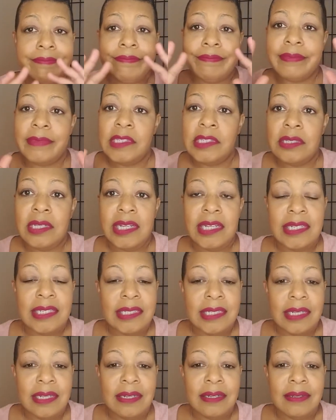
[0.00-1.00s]
So that's
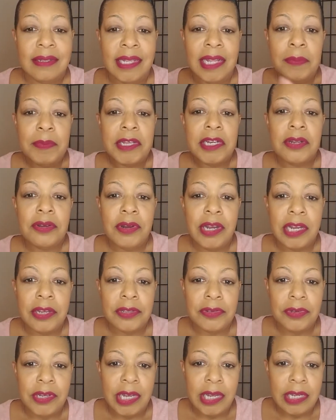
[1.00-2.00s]
it. Let me know how
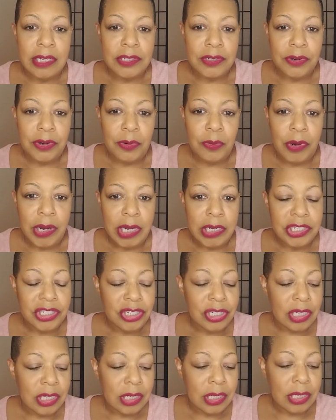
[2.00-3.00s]
you guys are
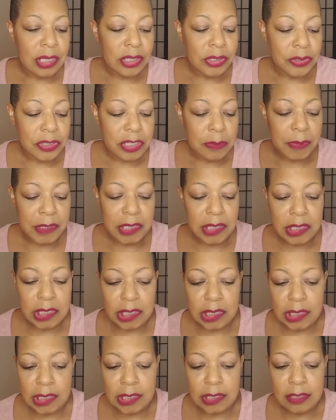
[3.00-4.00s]
washing your
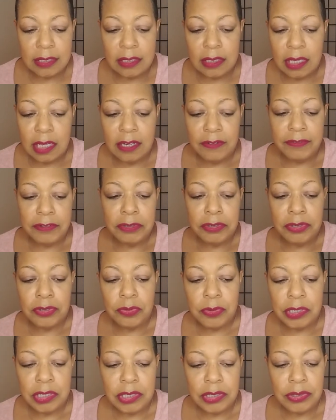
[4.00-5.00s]
sponges, and if you do
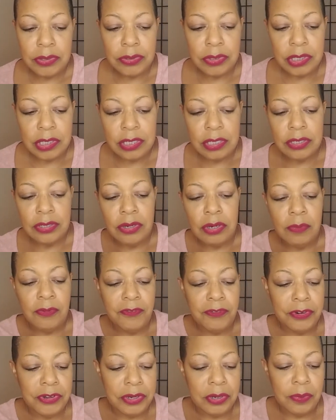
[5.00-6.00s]
want to use the soap
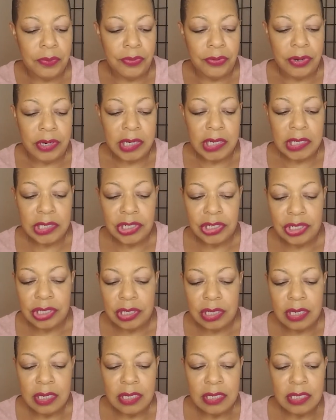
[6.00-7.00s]
for your brush,
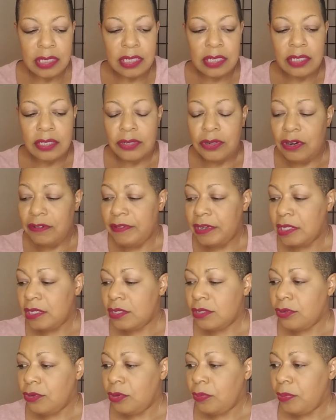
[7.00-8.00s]
since it's already
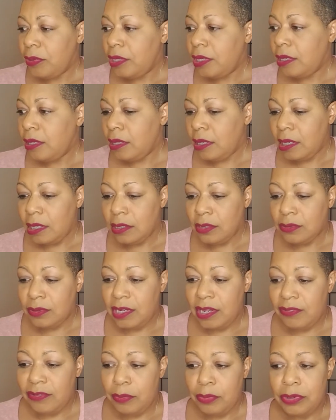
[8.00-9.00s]
soapy and I don't
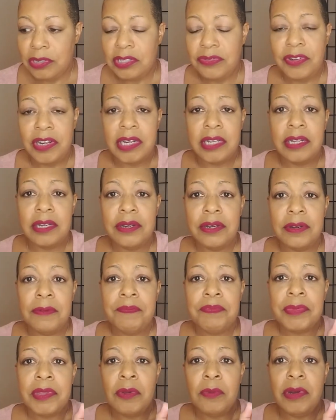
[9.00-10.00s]
have a brush right here,
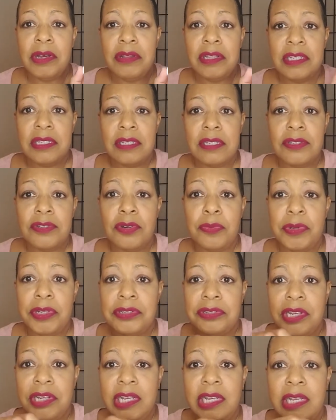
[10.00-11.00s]
while this is soapy in
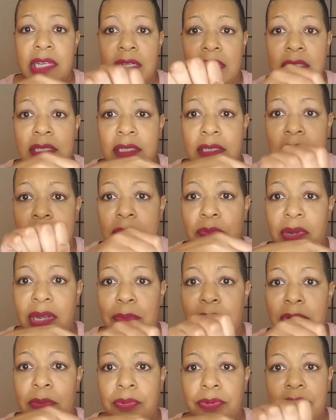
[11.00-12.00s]
your hand, just wipe
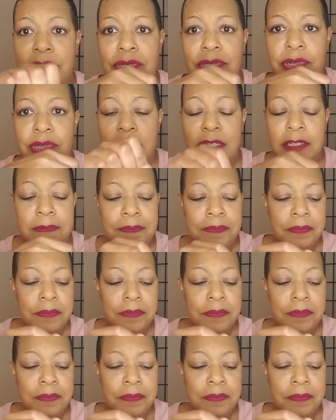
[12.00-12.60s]
your brush on it,